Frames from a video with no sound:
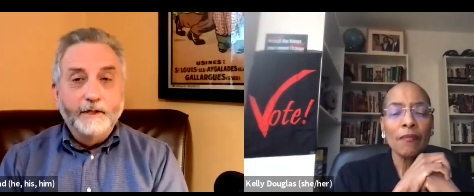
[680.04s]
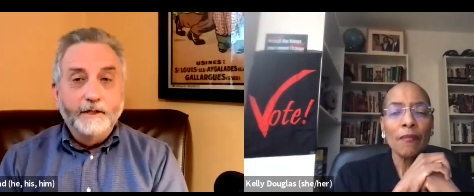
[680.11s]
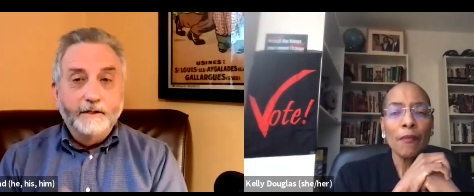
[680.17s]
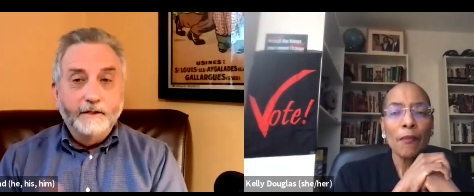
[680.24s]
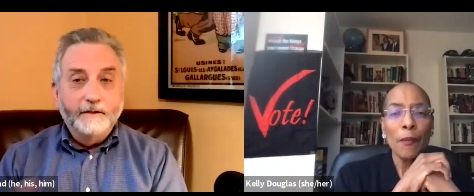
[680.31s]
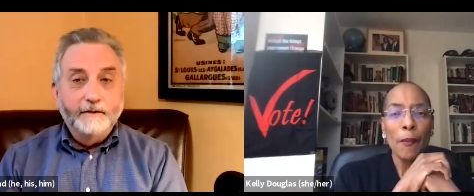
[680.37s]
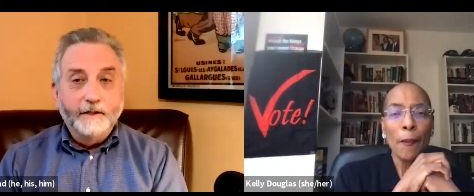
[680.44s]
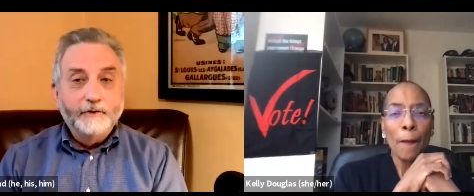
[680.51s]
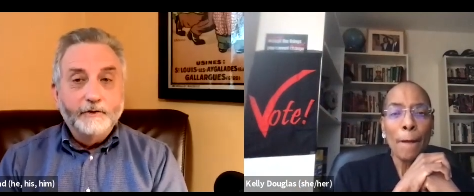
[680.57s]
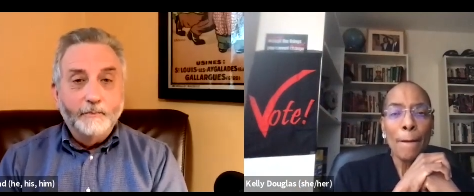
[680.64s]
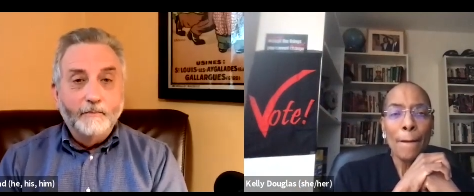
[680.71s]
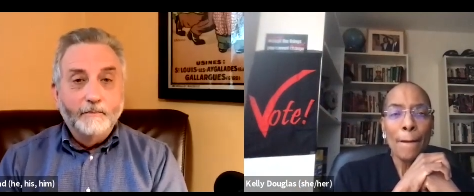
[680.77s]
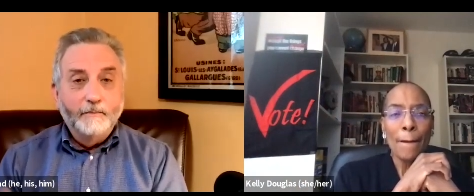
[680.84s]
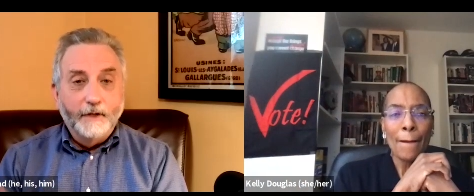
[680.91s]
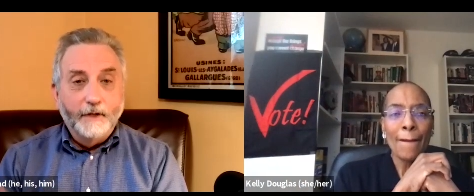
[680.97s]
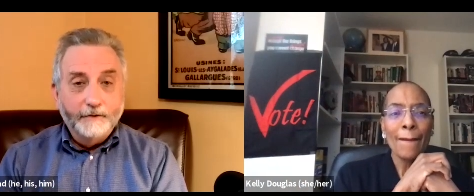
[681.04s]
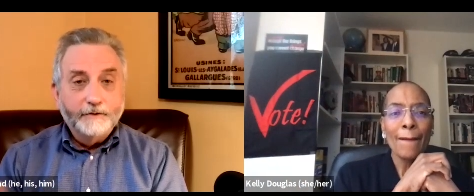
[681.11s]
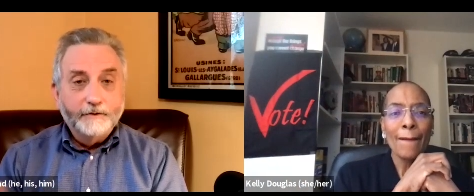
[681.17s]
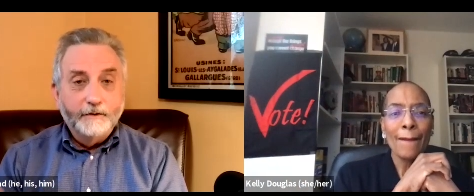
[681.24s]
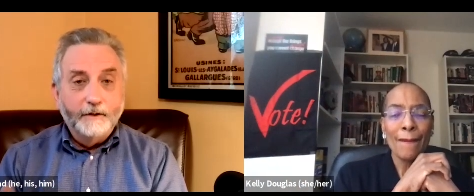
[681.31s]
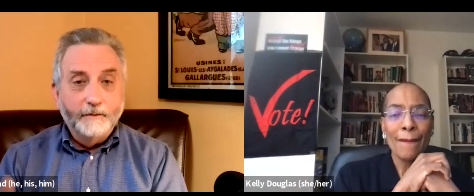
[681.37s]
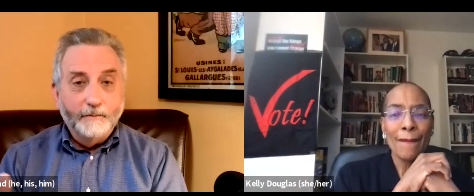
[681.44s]
Speaker 1: we need to teach
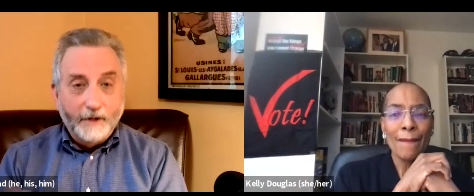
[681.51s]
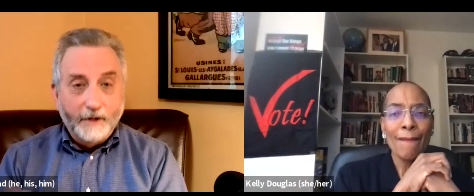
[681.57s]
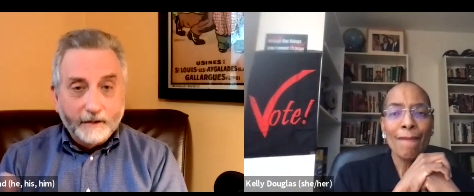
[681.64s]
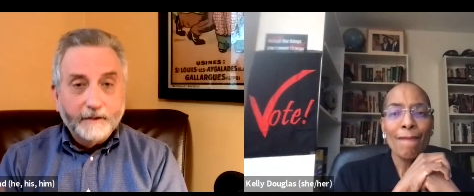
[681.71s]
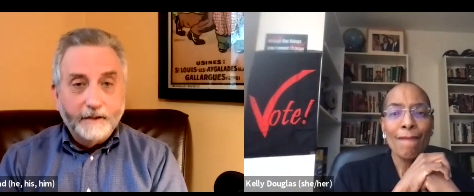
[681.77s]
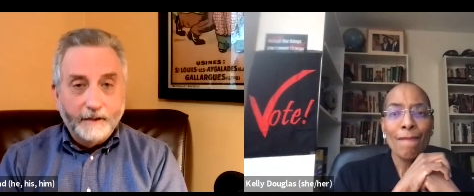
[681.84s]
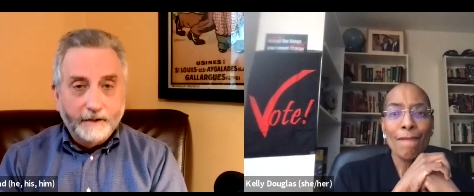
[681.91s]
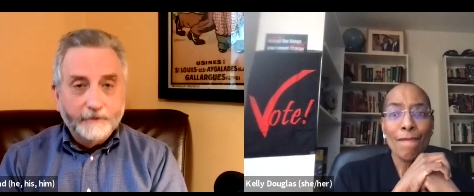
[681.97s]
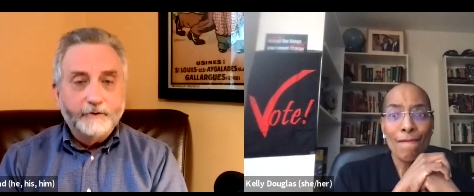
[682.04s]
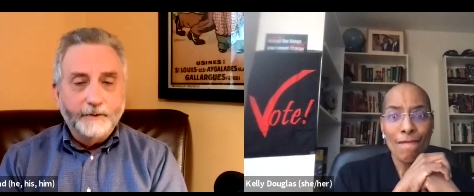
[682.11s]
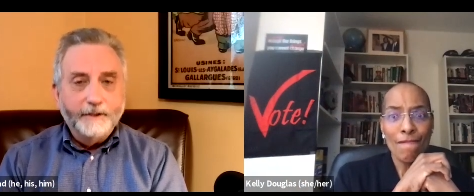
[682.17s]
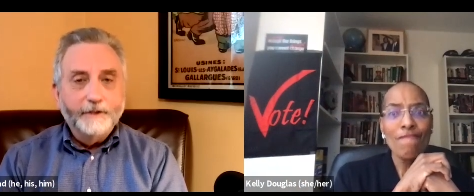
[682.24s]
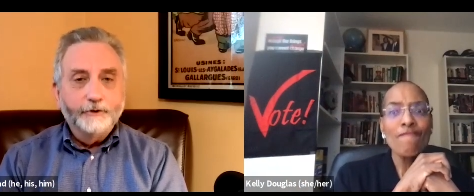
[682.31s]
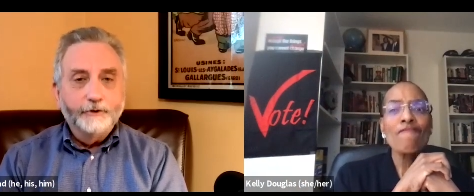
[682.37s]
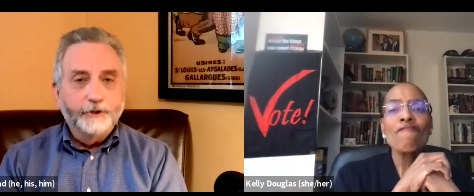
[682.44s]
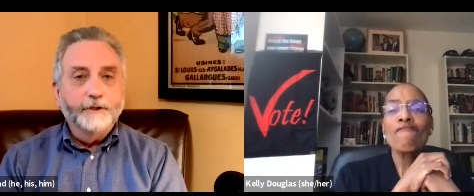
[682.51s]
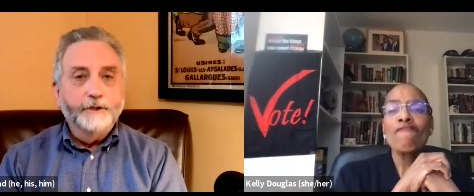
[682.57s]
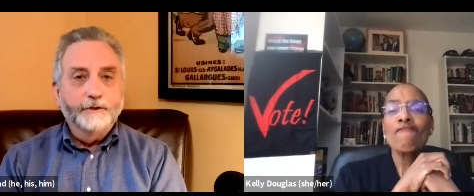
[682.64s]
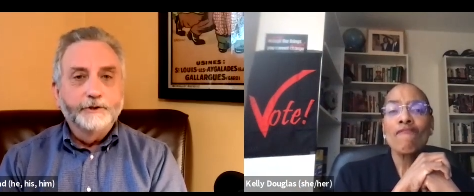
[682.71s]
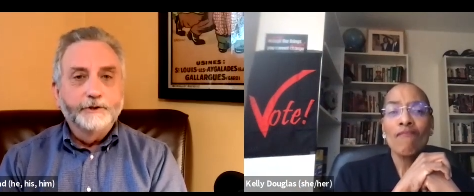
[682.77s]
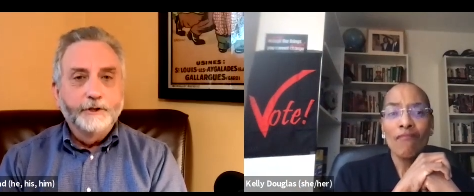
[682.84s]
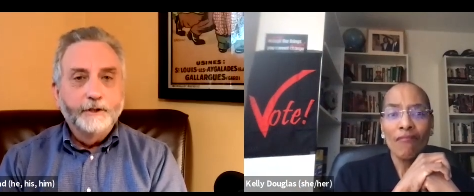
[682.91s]
his, American history in
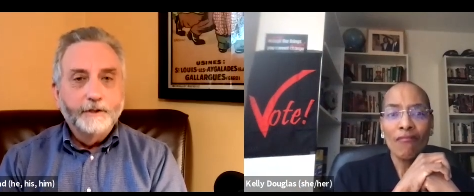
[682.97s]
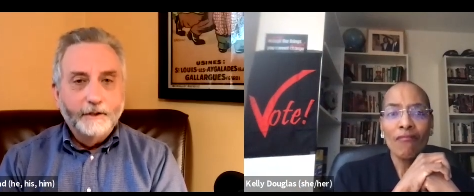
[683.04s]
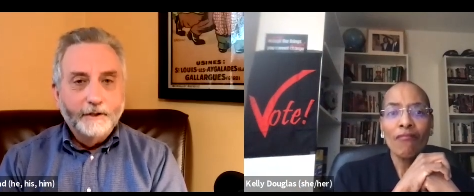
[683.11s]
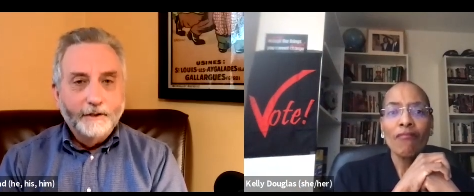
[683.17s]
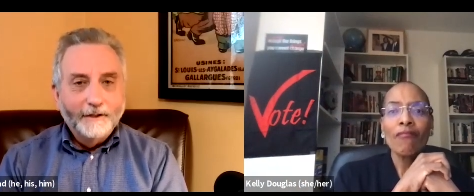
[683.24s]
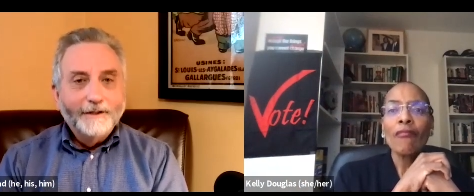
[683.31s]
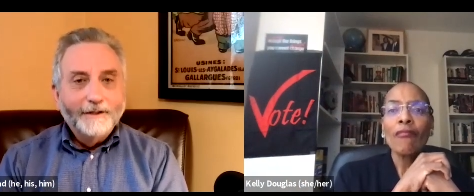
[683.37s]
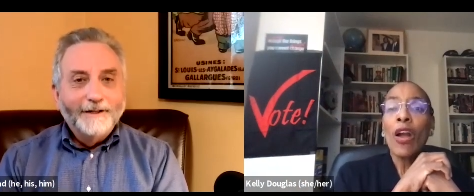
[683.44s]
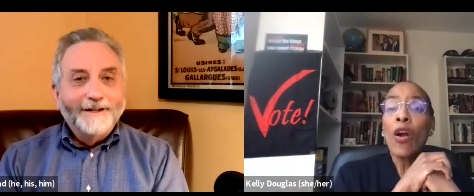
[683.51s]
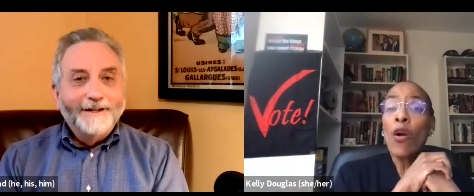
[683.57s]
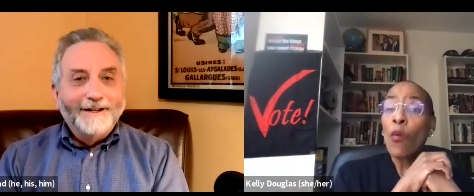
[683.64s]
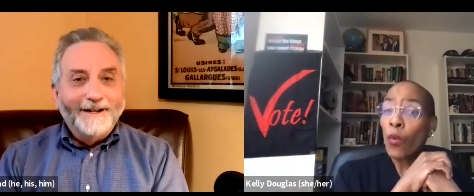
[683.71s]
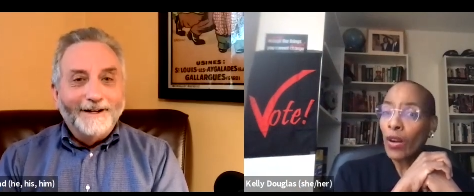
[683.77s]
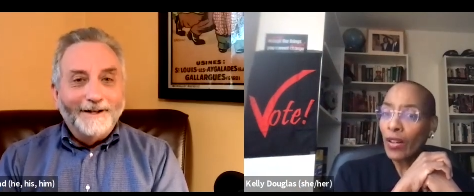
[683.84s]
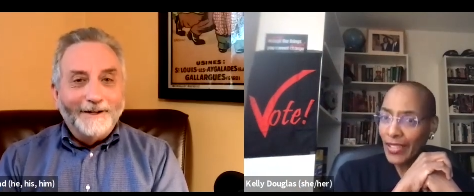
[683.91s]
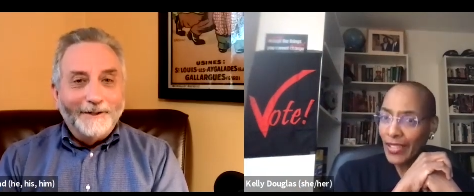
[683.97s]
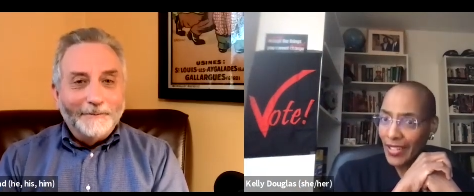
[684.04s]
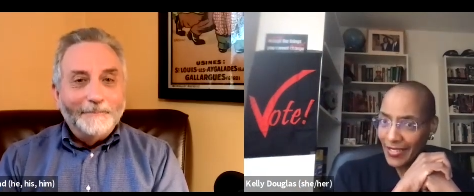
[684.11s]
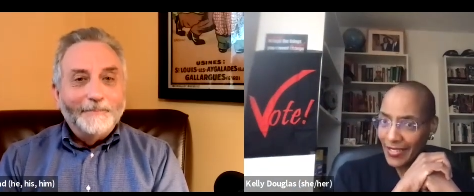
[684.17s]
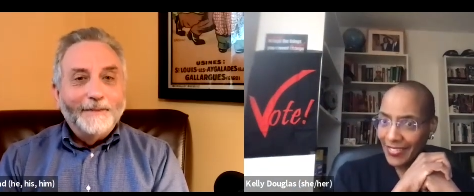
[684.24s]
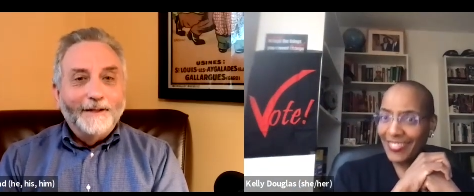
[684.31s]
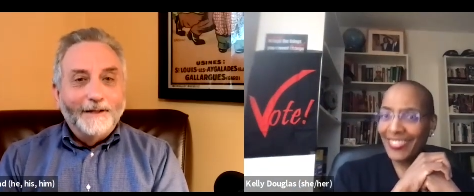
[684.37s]
church.
Speaker 2: Well,
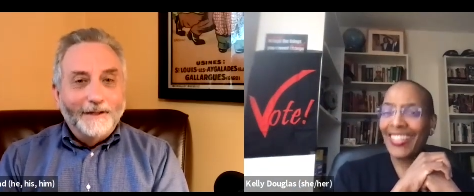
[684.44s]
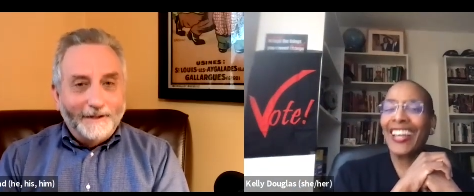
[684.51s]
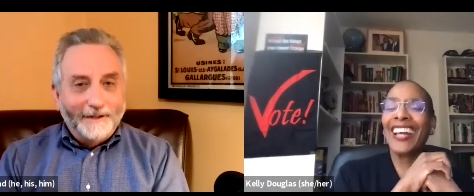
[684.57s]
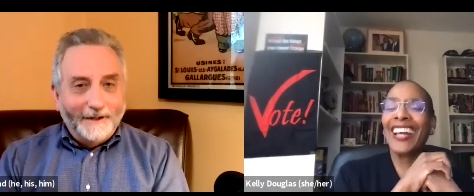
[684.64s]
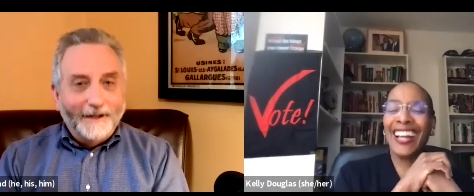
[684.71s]
uh, yes.